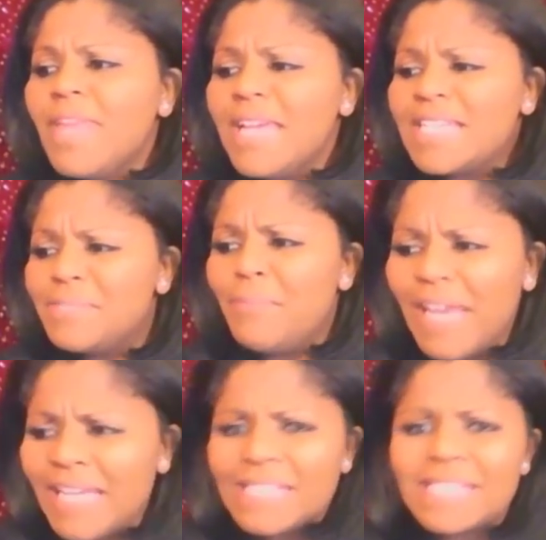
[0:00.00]

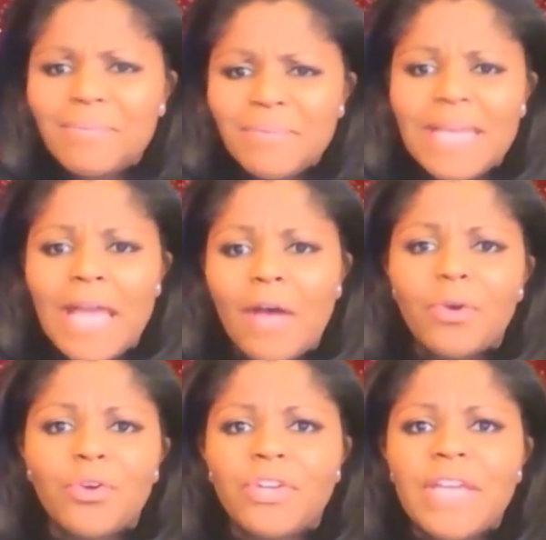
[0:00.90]
expand something out
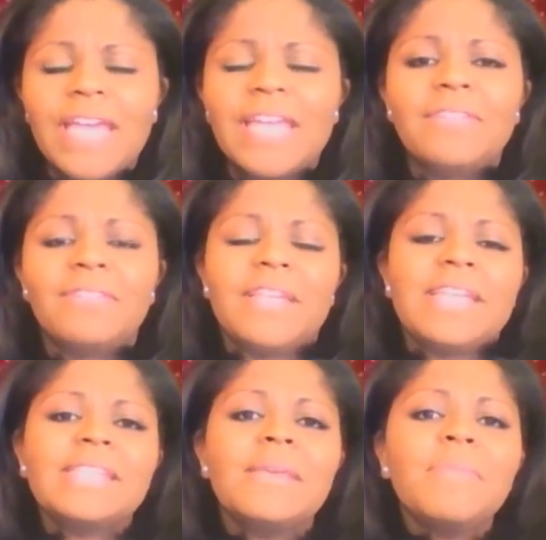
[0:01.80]
creatively,
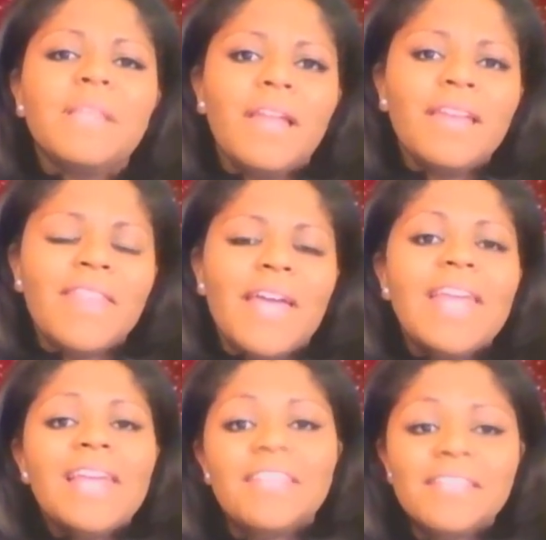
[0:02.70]
something like that.
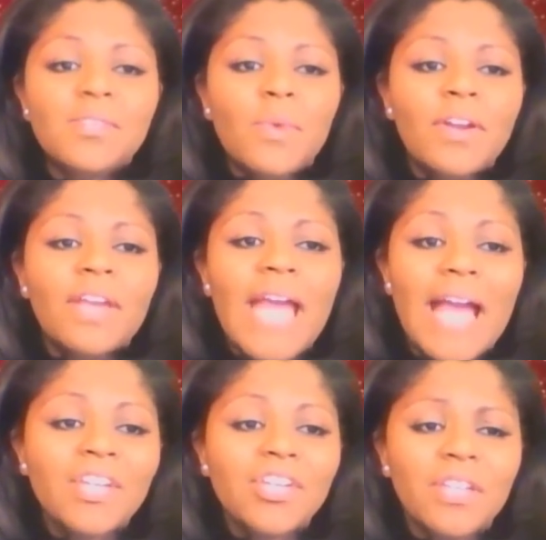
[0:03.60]
This square could
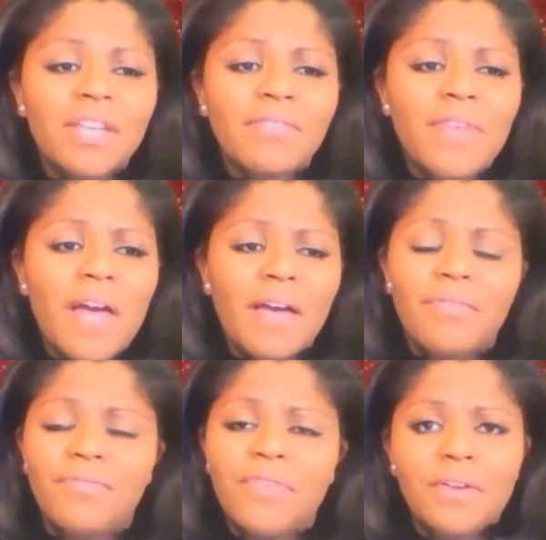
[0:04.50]
actually uh,
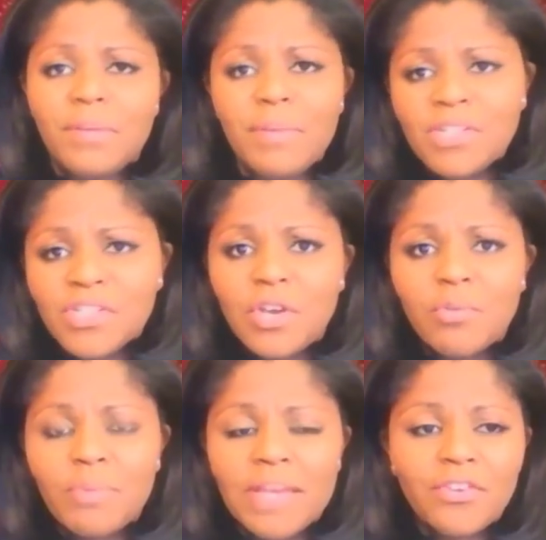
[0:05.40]
very much so
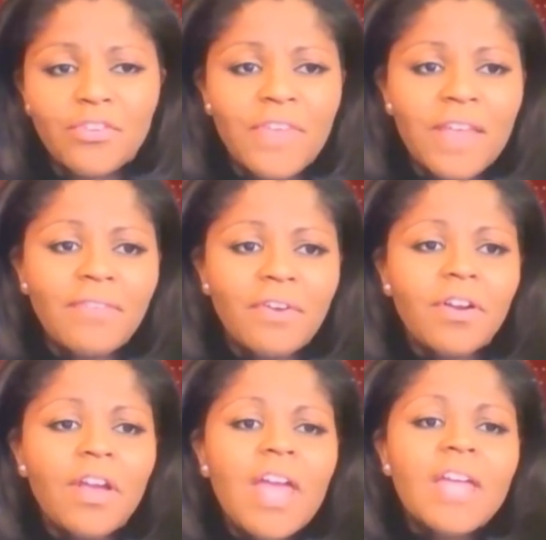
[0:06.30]
be in your favor.
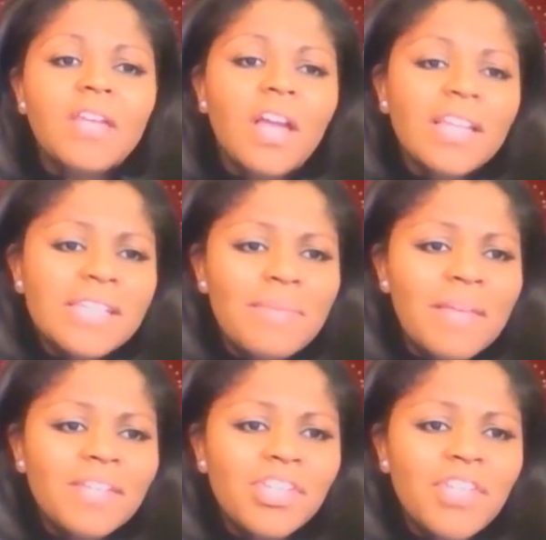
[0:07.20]
Not to
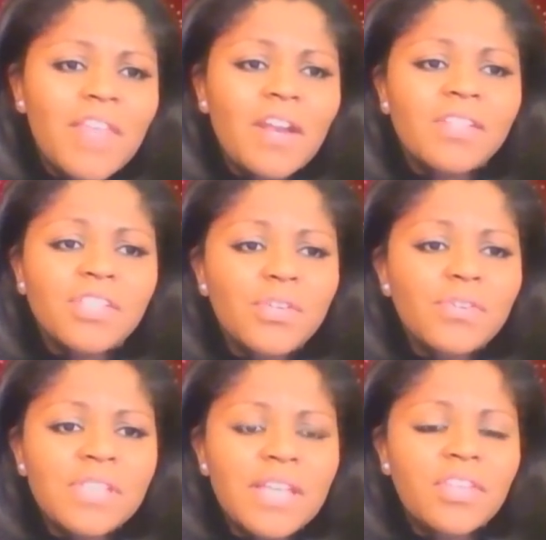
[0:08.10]
mention that on
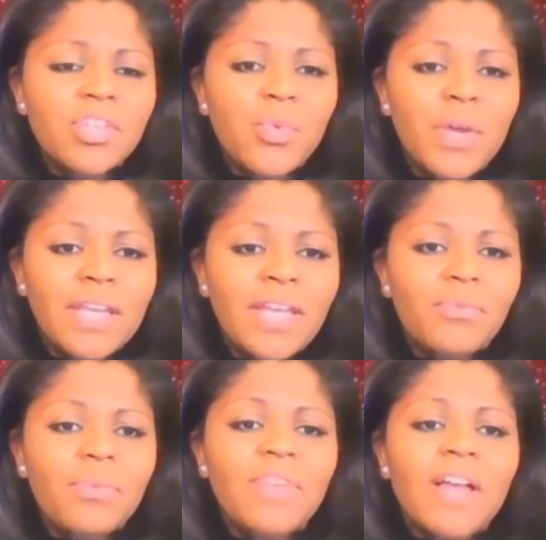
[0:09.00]
Tuesday the 20th,
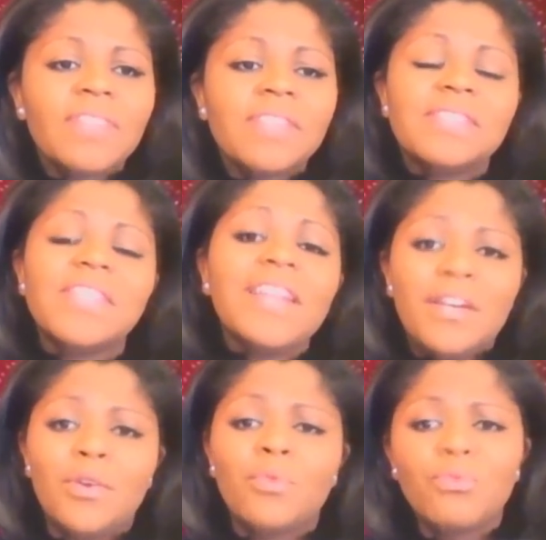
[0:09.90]
we've got the sun in
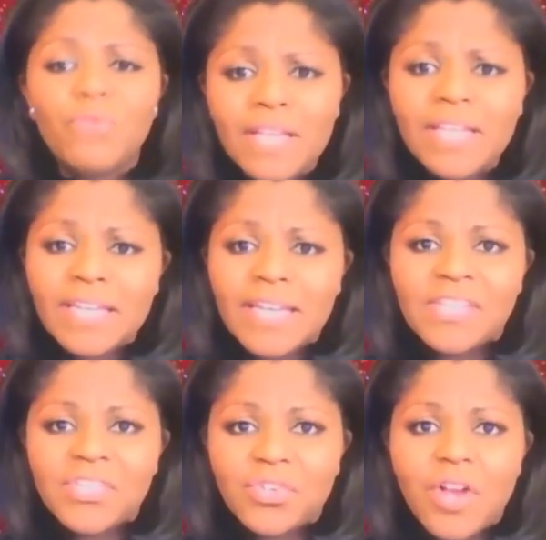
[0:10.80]
a really
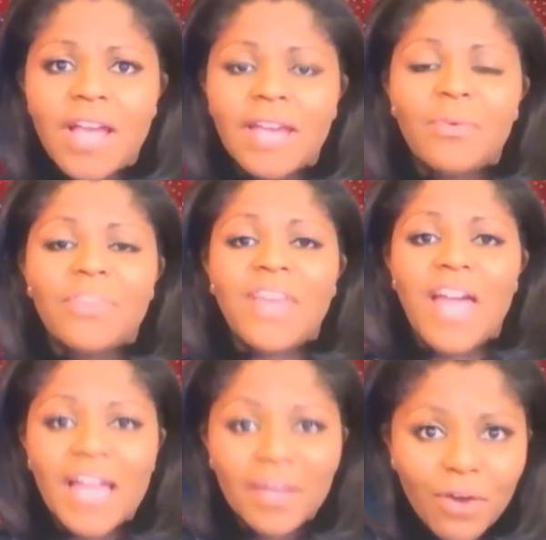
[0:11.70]
nice trine with
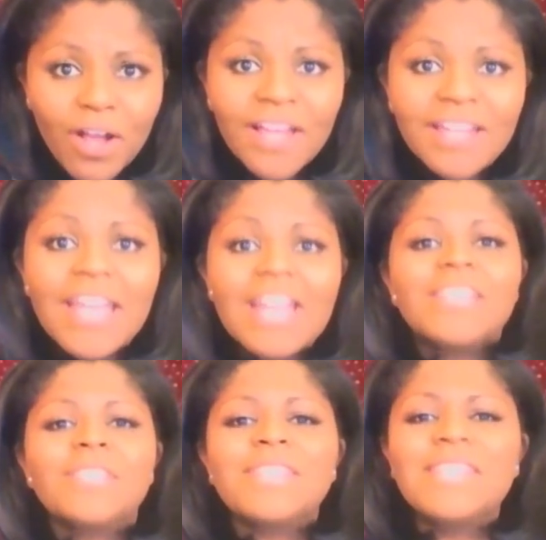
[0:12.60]
Chiron.
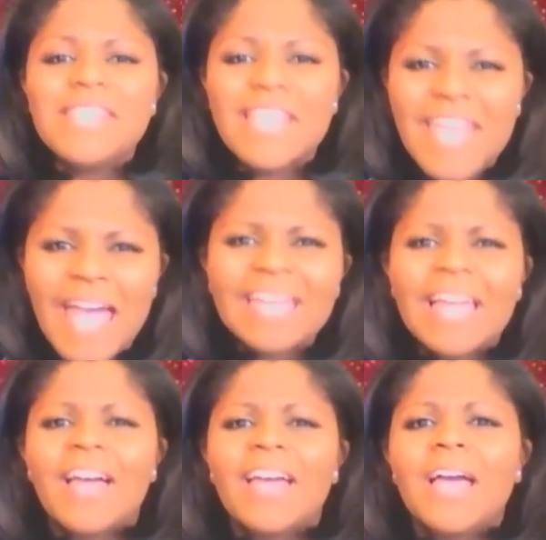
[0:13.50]
So this is again
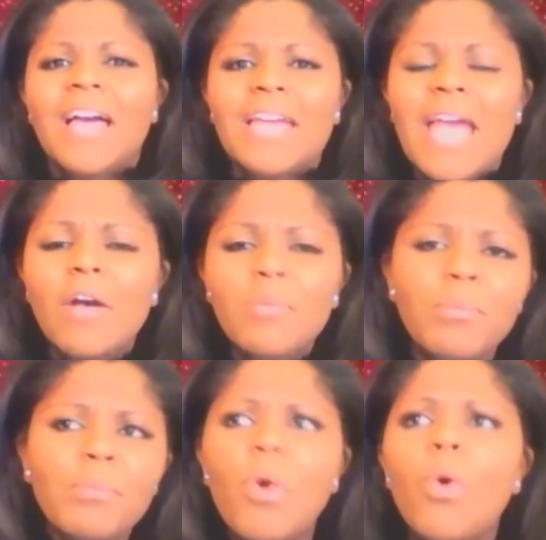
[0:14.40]
a, an
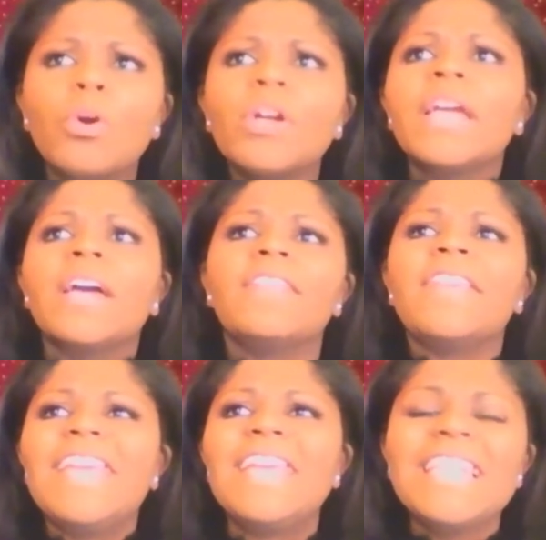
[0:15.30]
out Pouring of
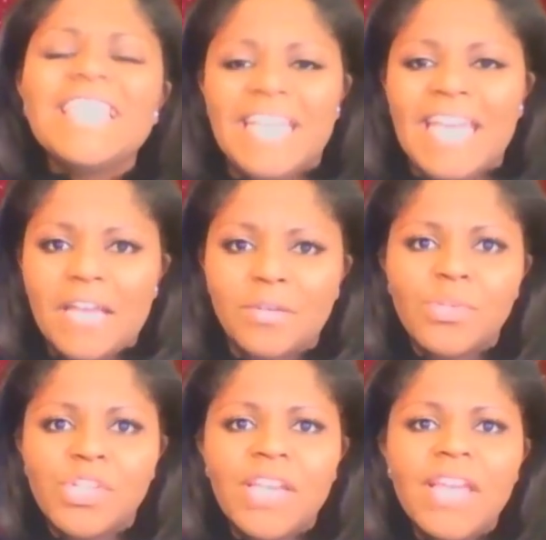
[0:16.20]
healing
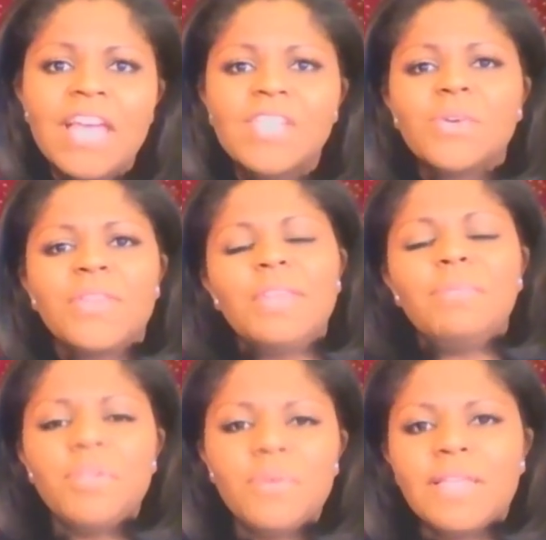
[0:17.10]
energy. So I think
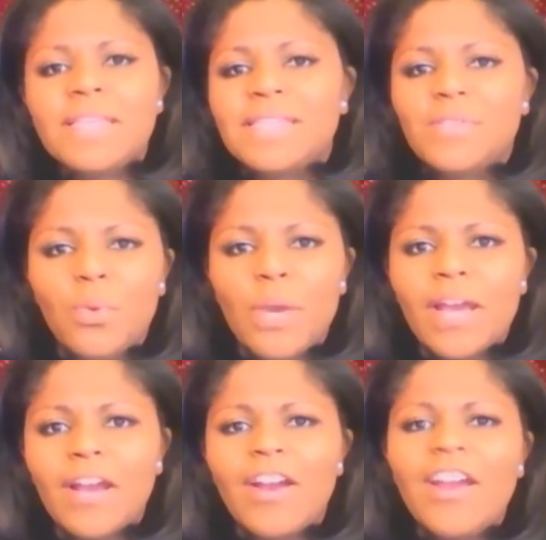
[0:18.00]
between the
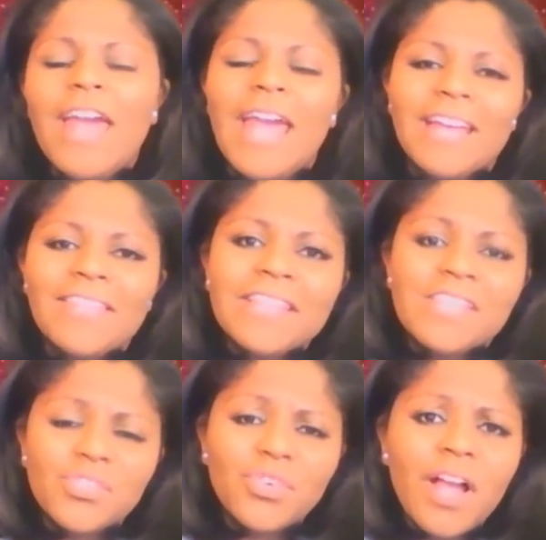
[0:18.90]
square and
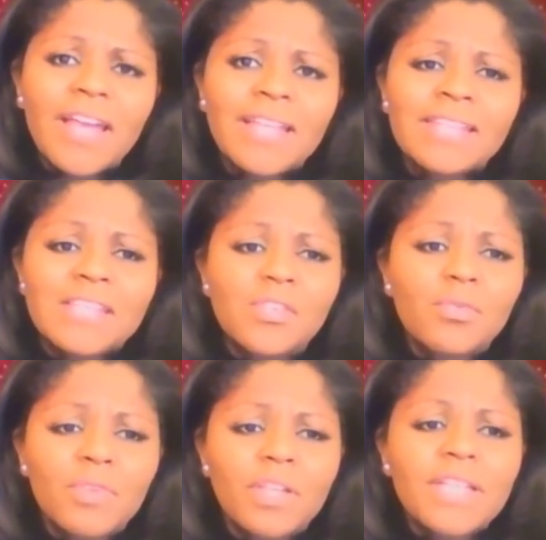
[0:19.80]
this trine, this is a
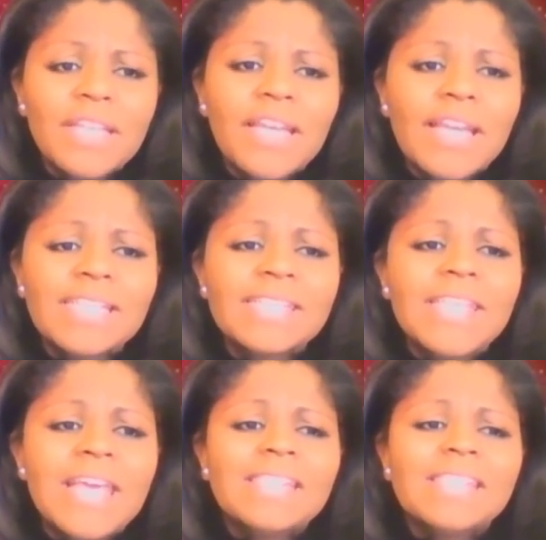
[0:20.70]
really nice
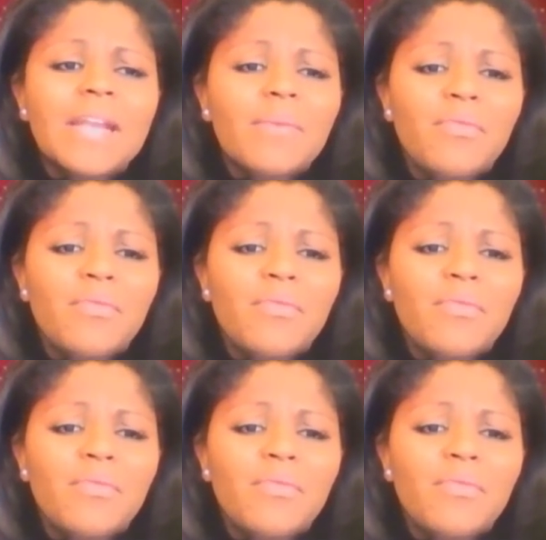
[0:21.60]
setup